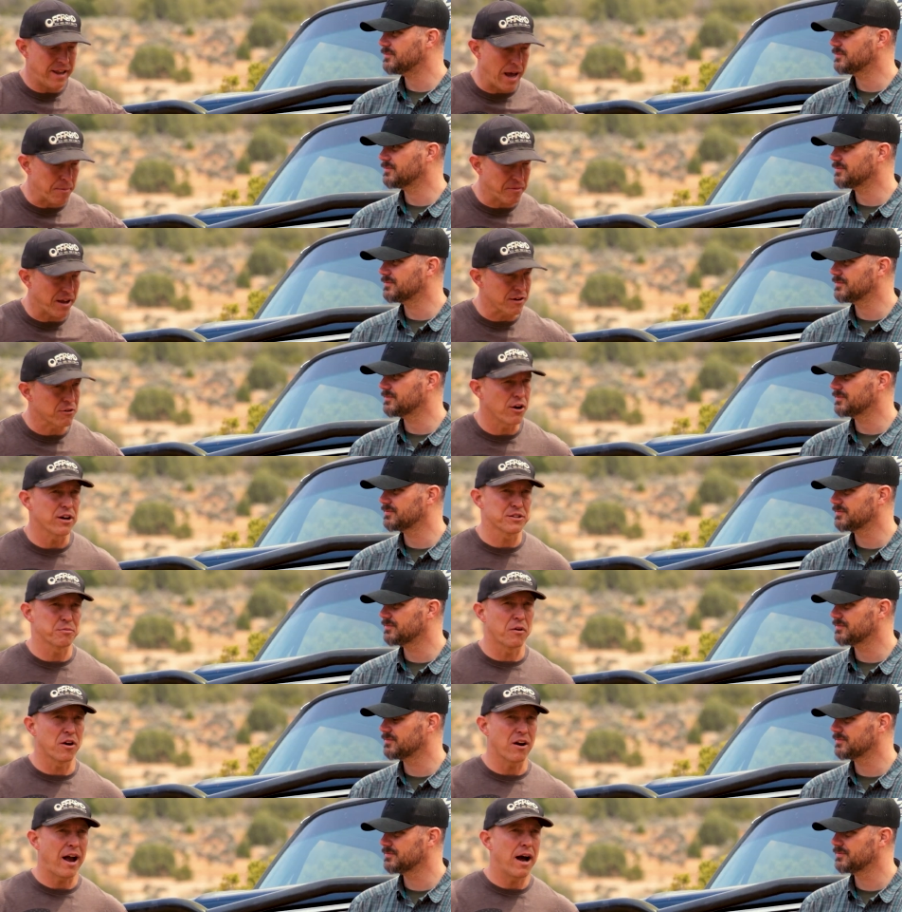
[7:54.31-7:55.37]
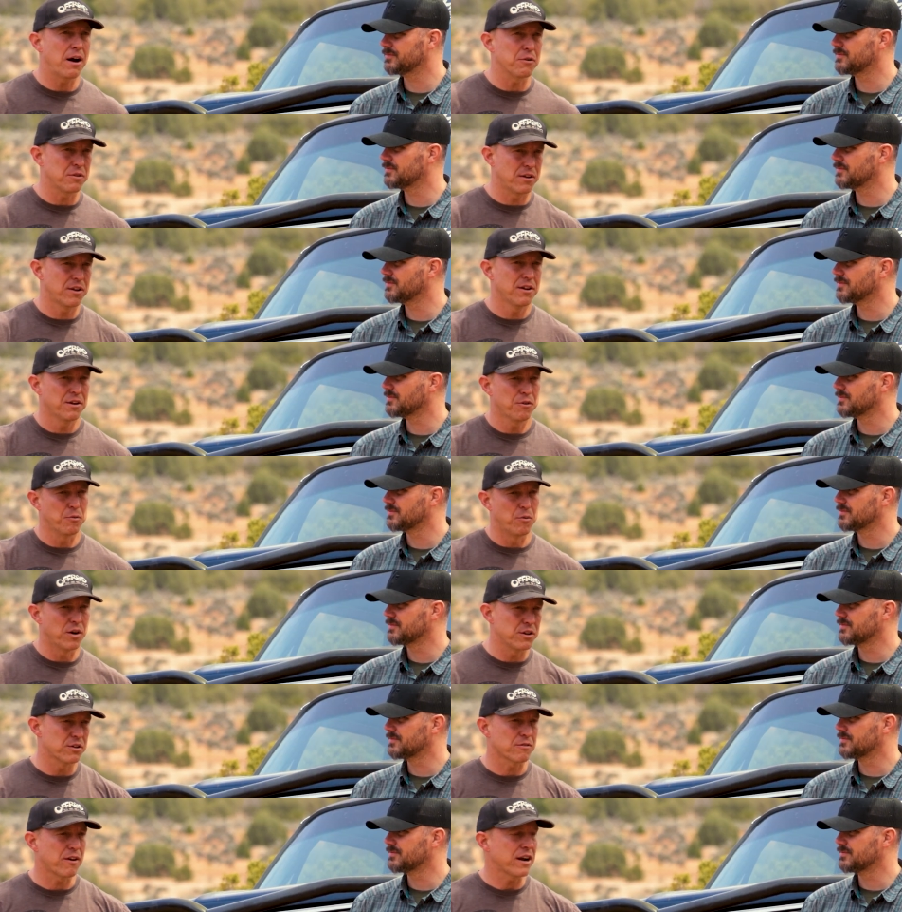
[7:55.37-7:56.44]
Speaker 1: tap that crossbar out
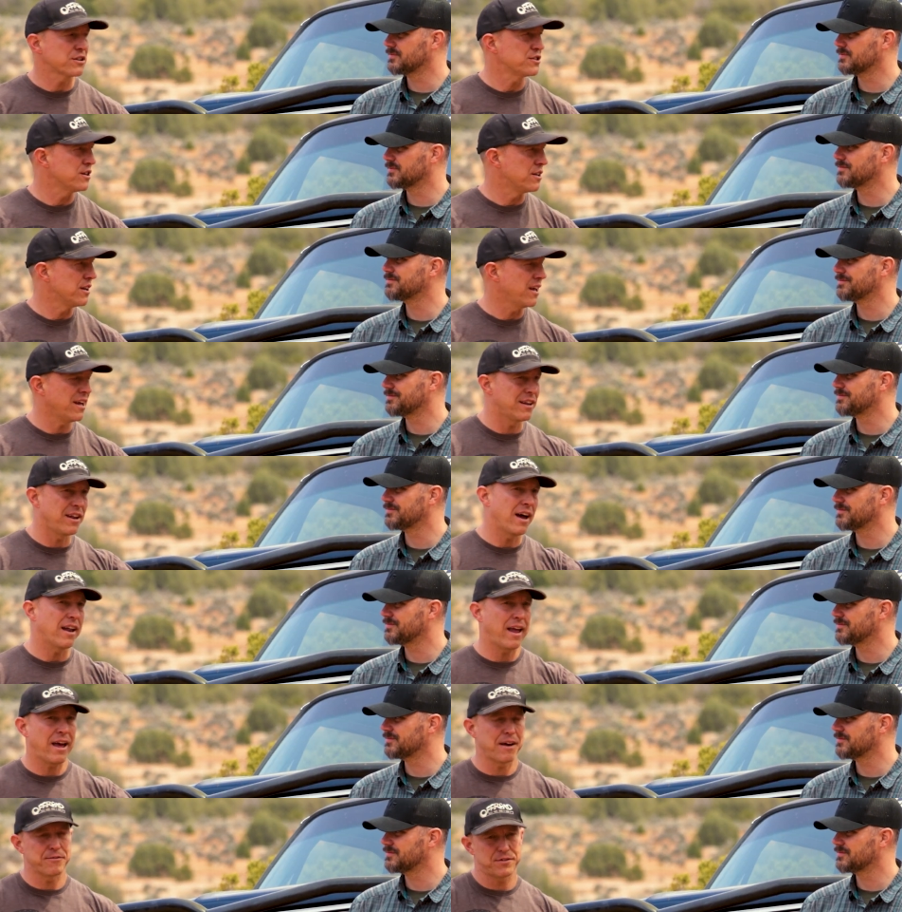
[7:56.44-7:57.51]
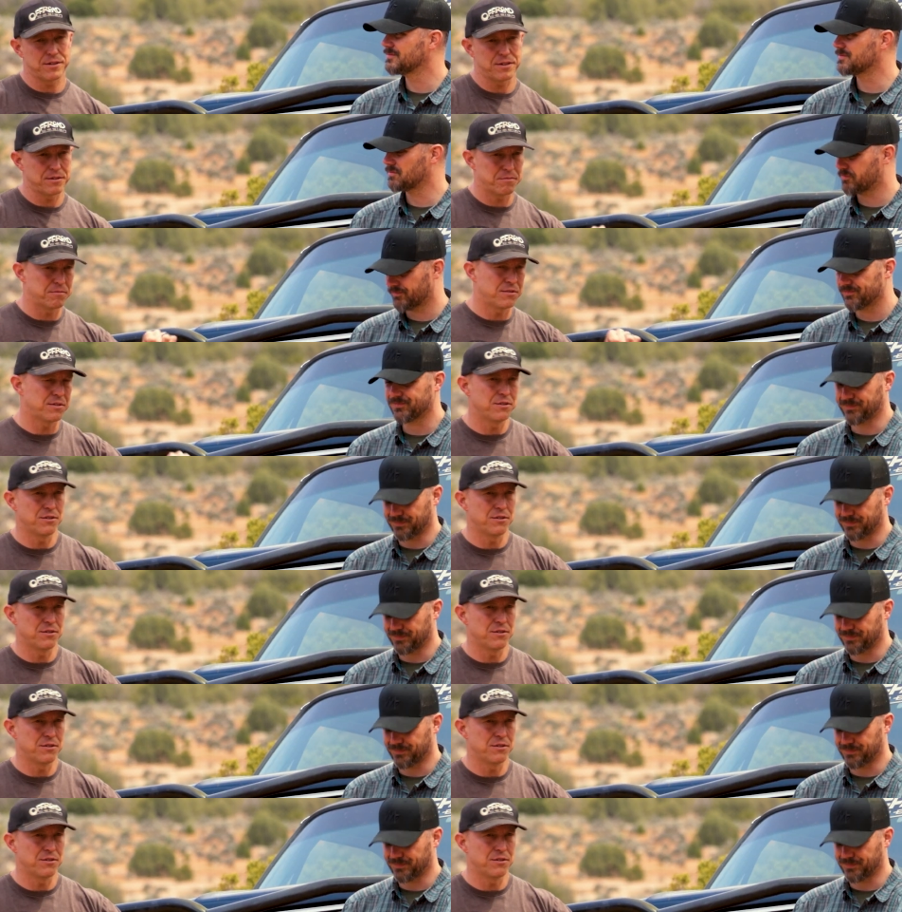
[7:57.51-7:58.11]
one direction and not have to